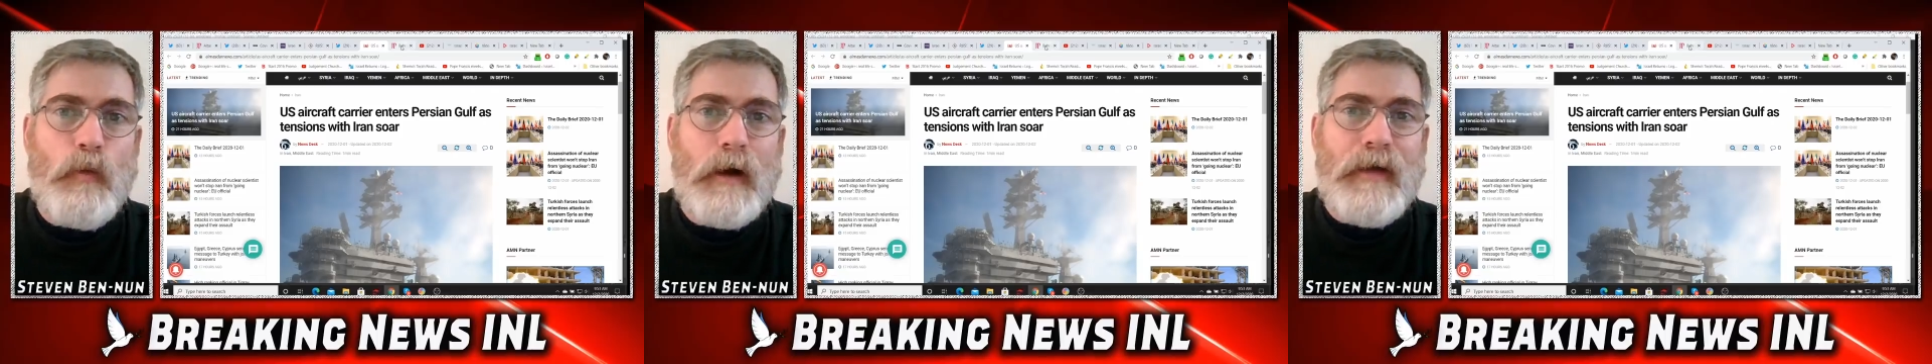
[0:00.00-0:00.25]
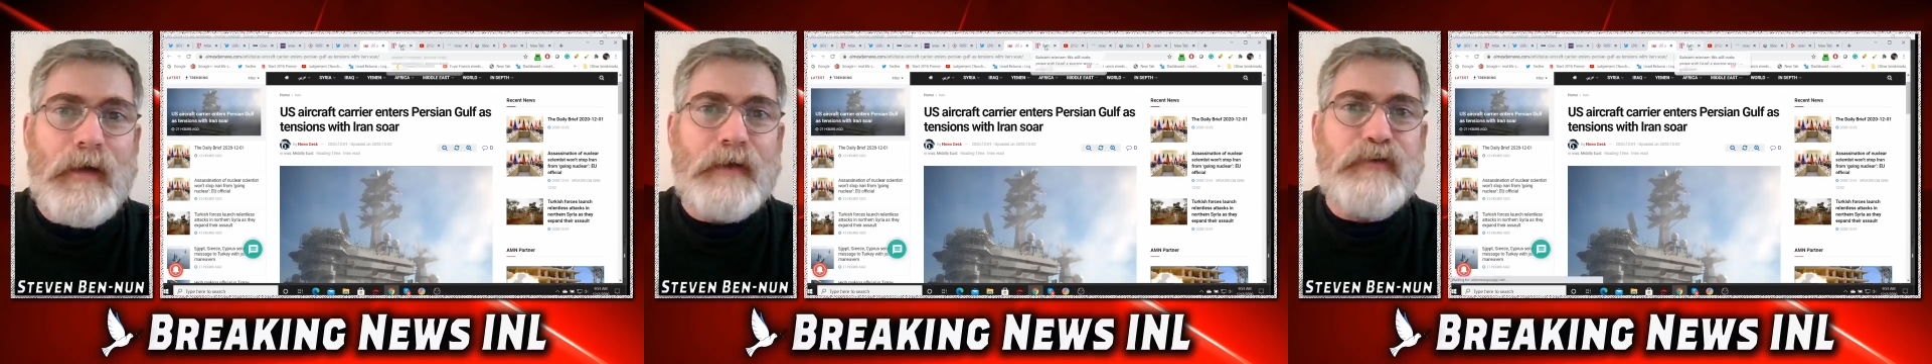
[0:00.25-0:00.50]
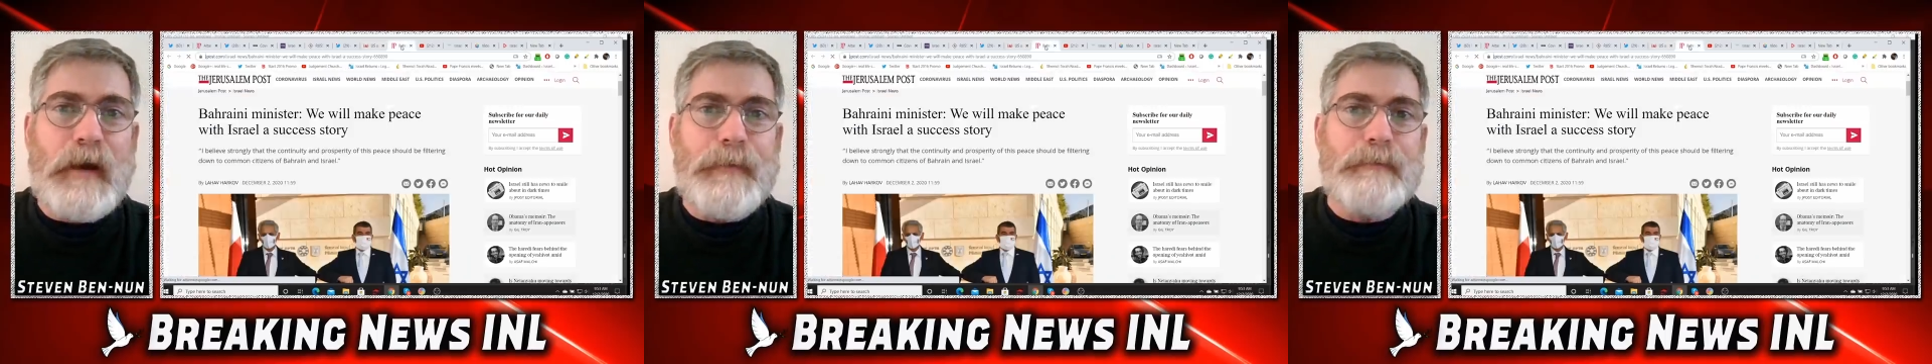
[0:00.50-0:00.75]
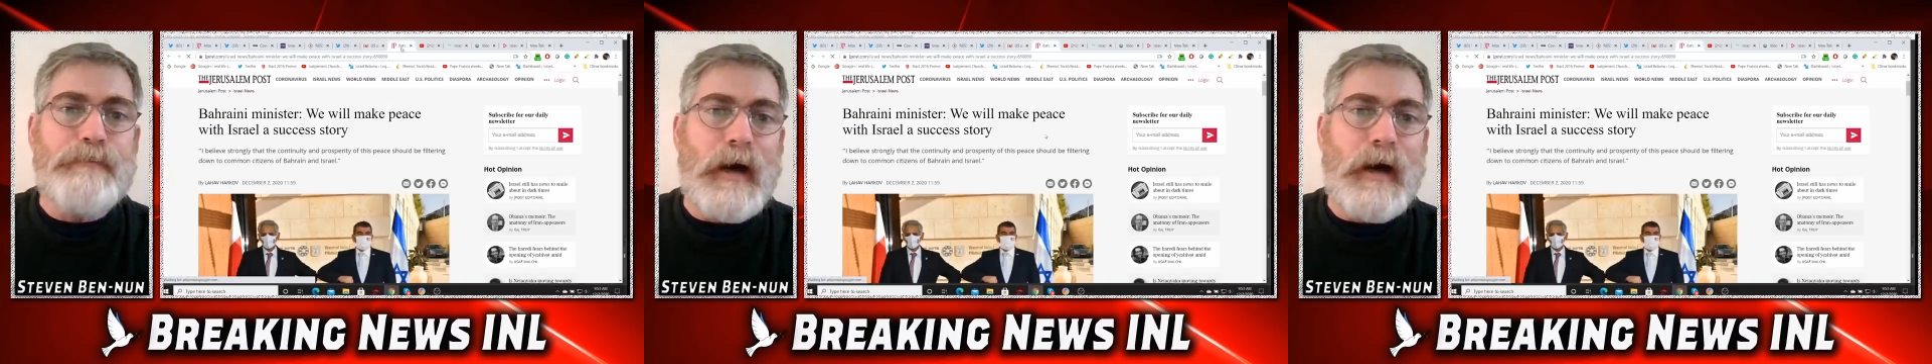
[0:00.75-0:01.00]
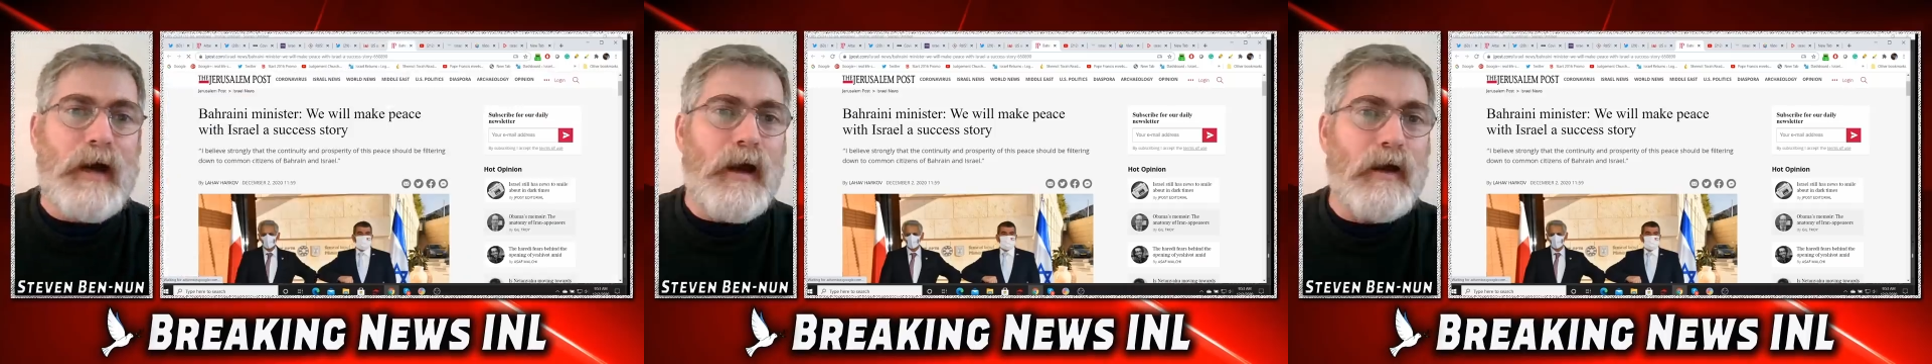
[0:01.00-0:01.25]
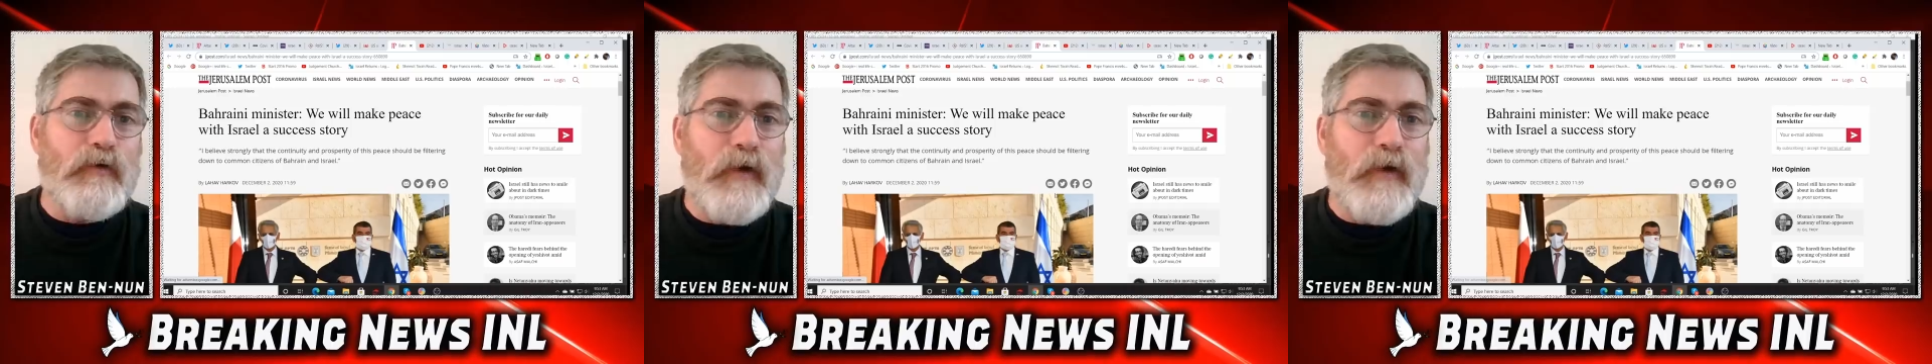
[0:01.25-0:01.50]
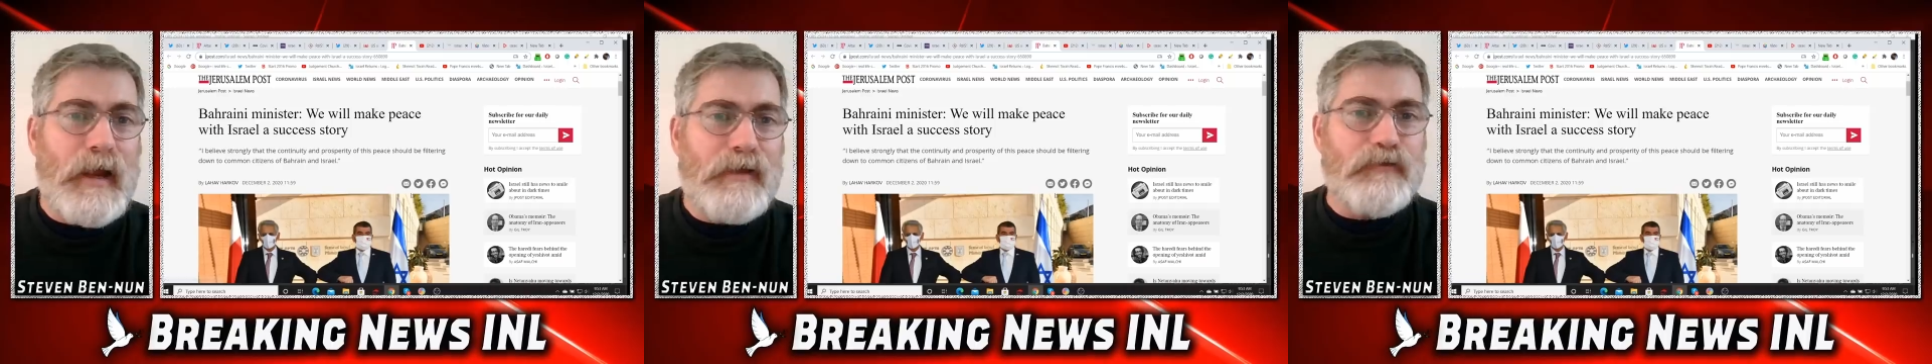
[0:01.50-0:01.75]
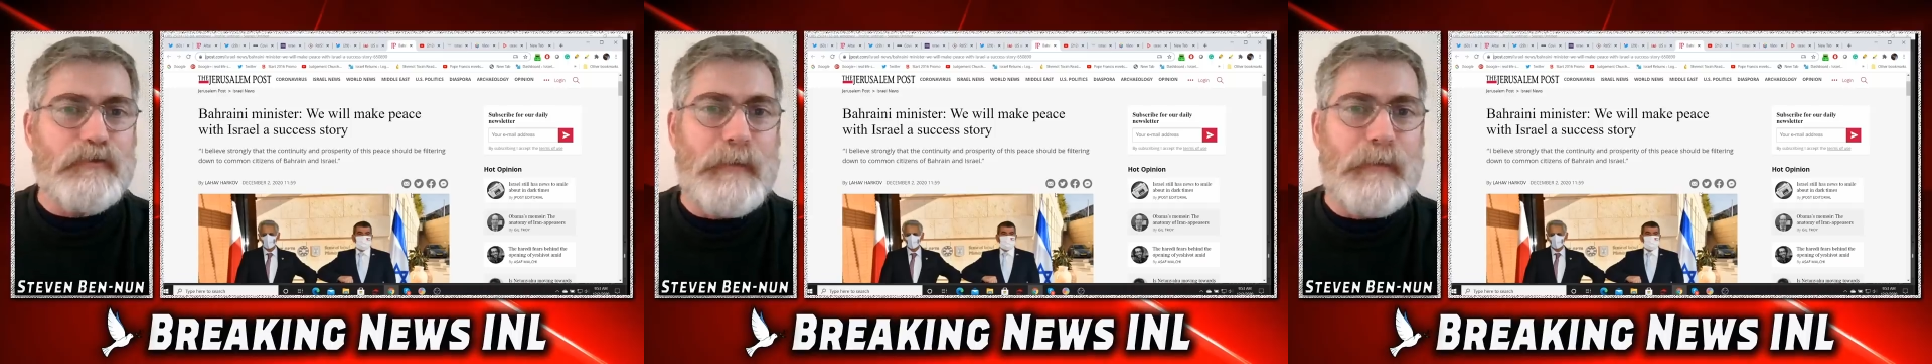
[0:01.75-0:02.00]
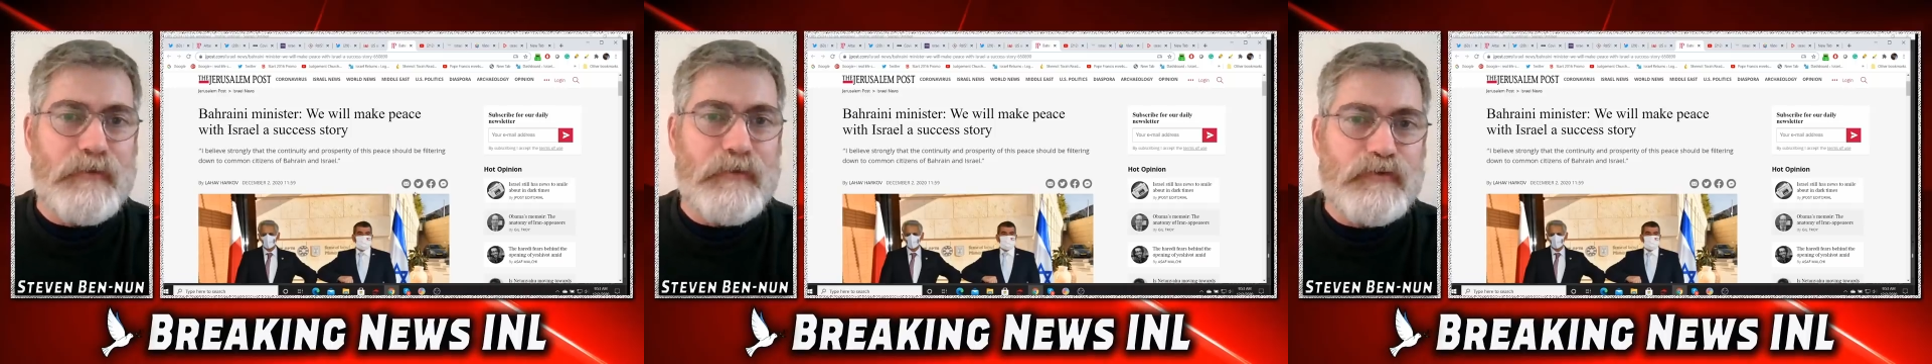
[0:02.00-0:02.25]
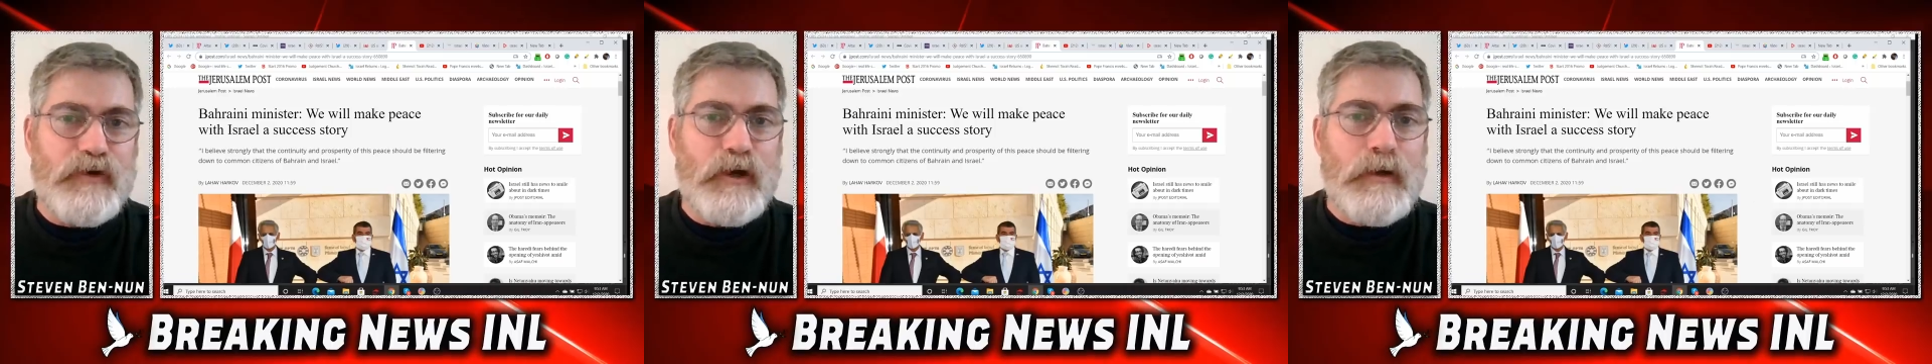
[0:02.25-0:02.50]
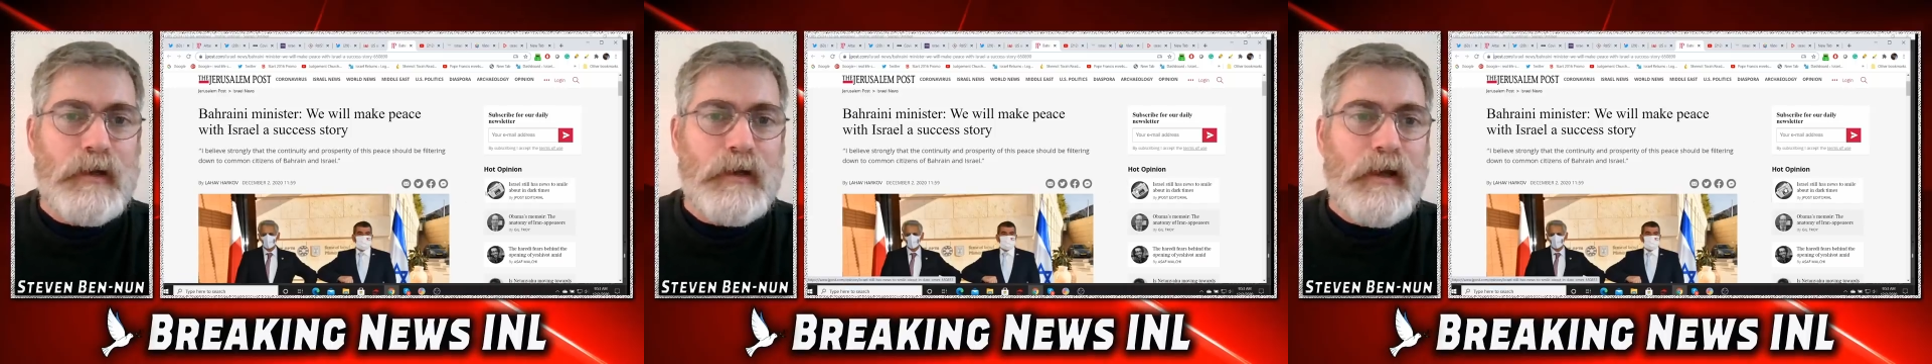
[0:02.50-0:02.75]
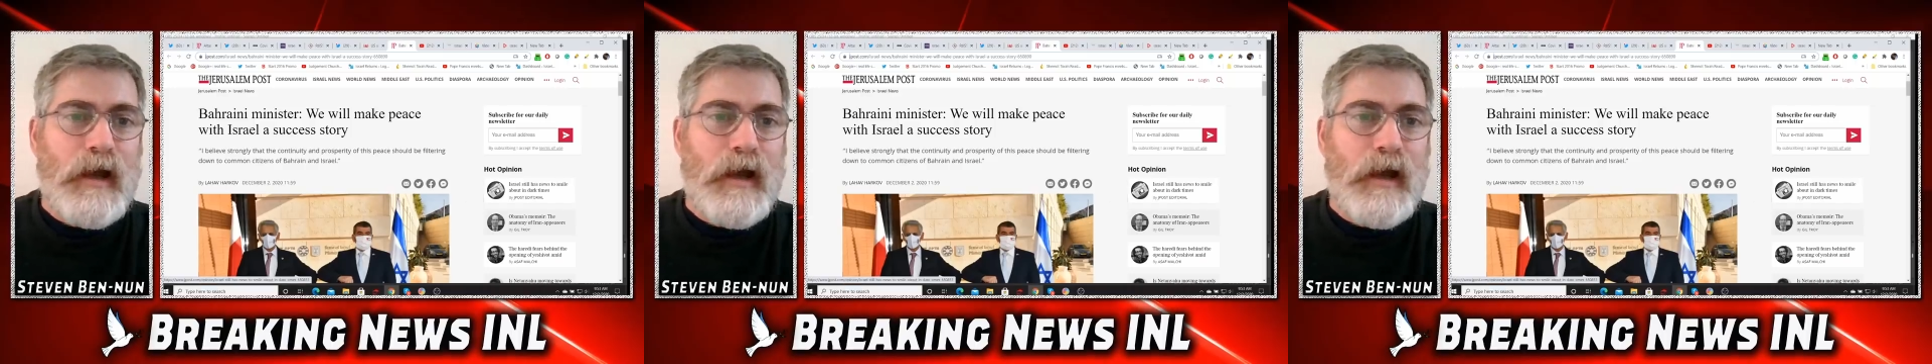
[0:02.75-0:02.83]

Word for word: While that's happening, Bahrain's minister